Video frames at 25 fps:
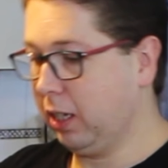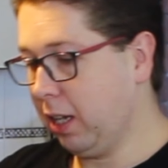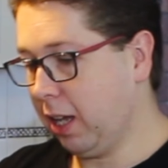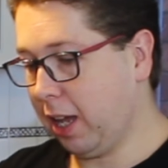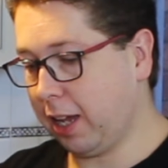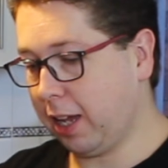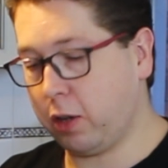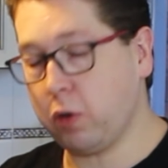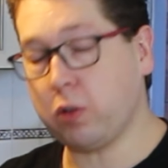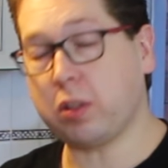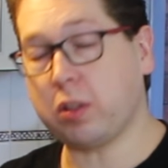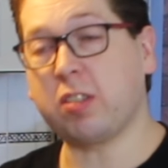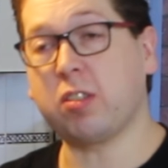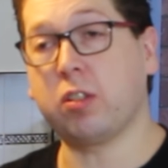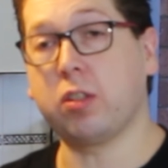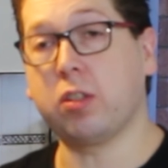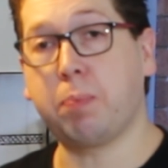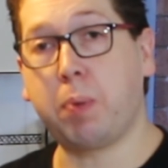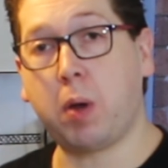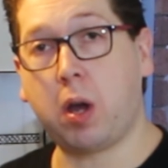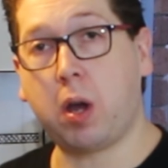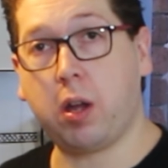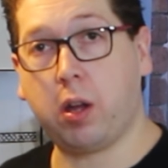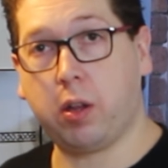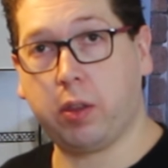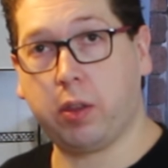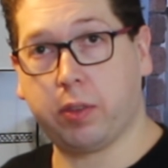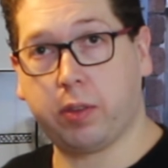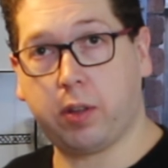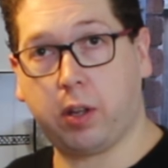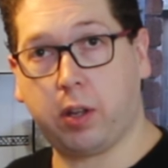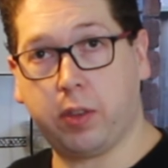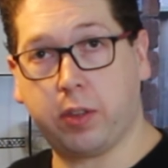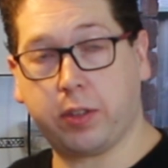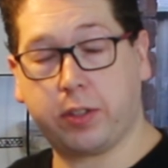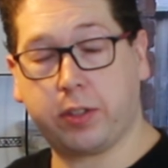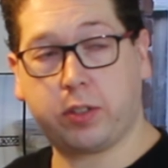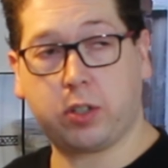And keep this on the pot
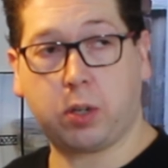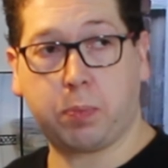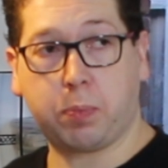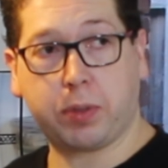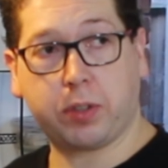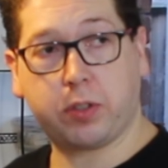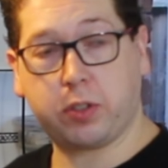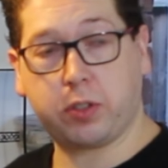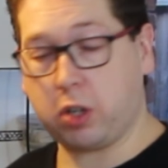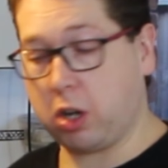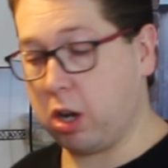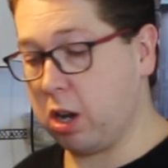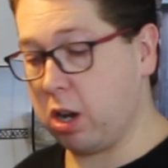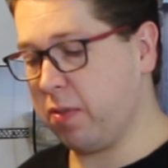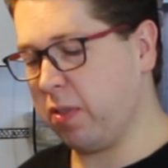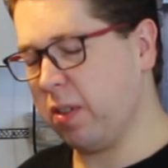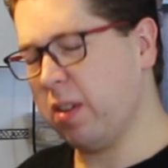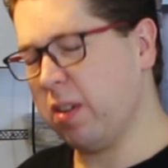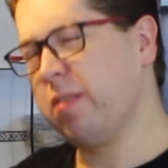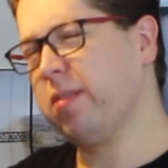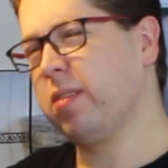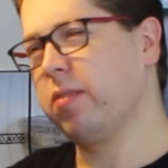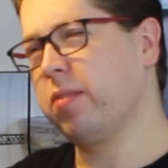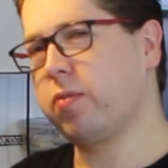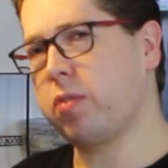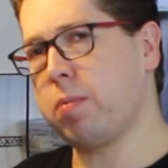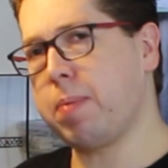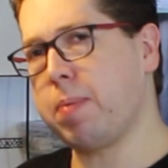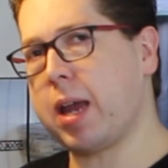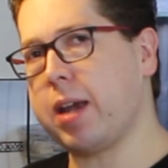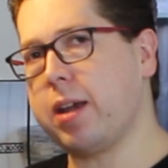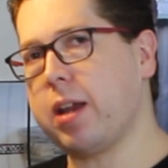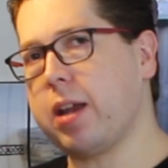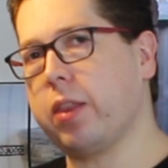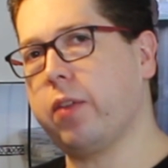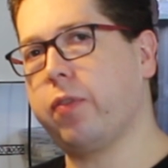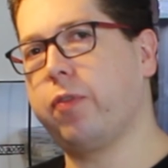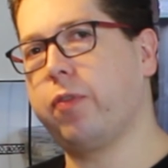on the top of the stove for
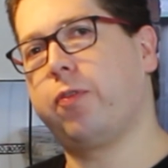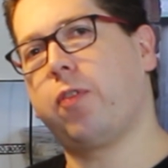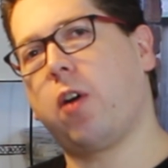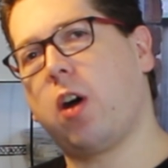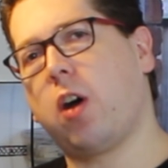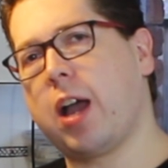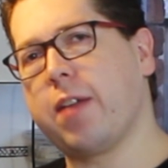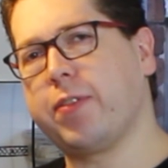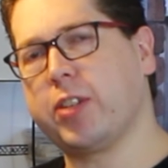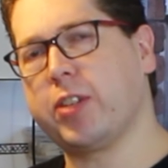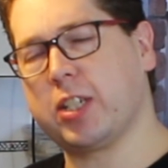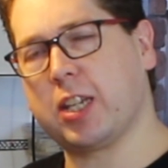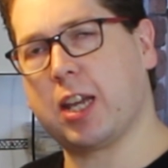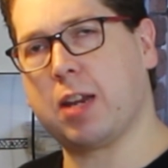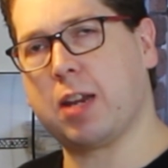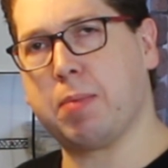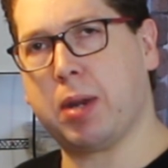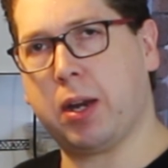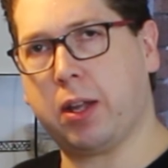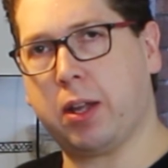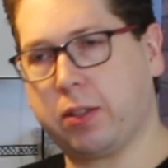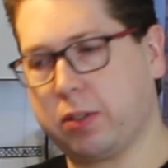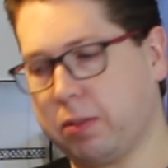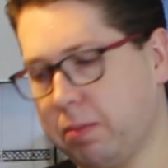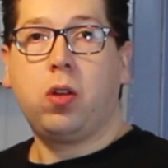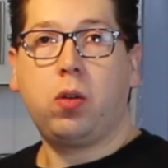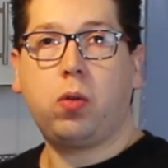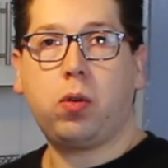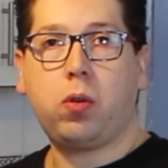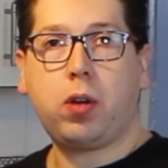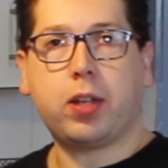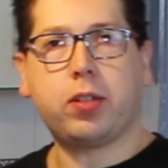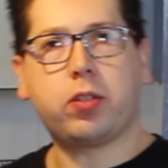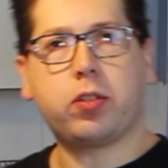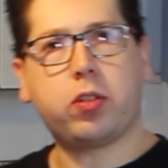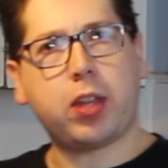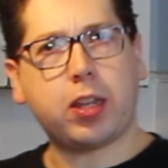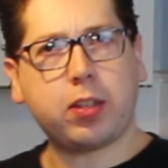about another 5 to 10 minutes.
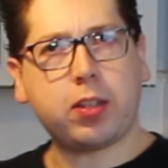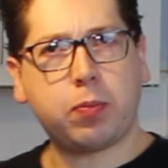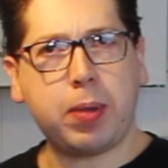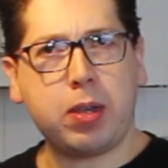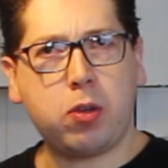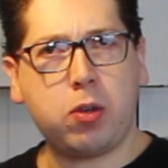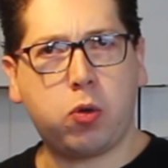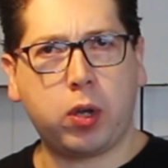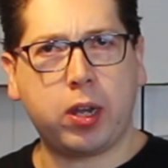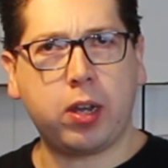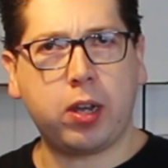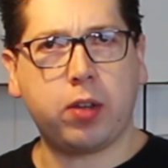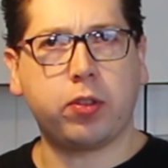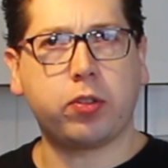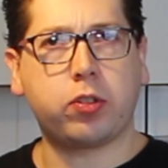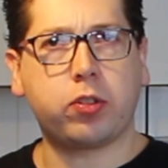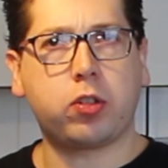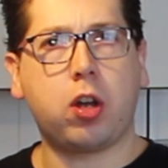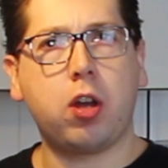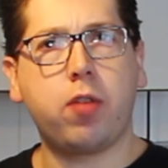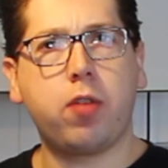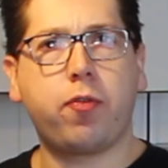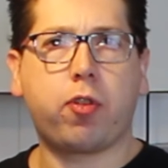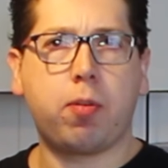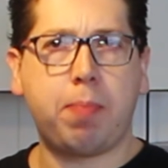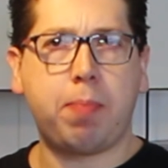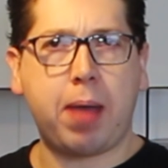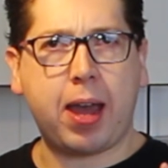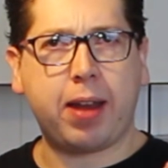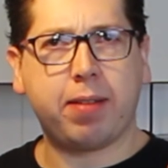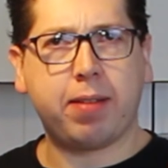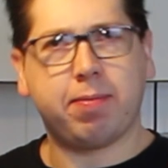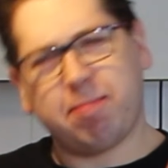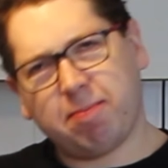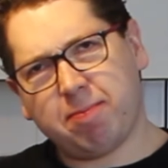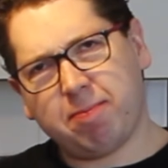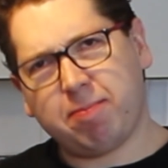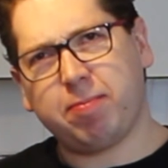Alright, so that's been cooking on the stove for
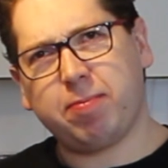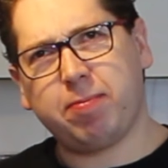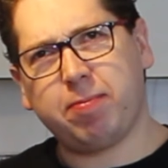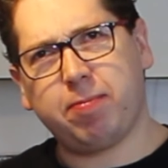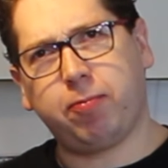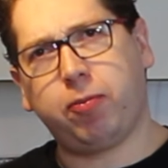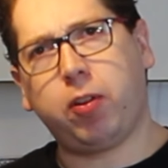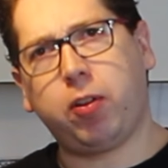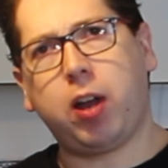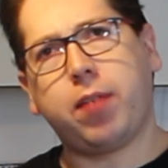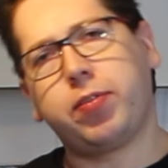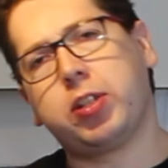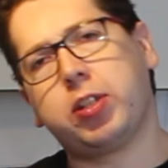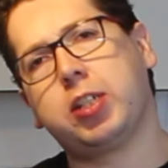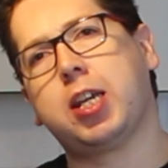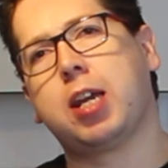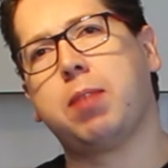about 5 to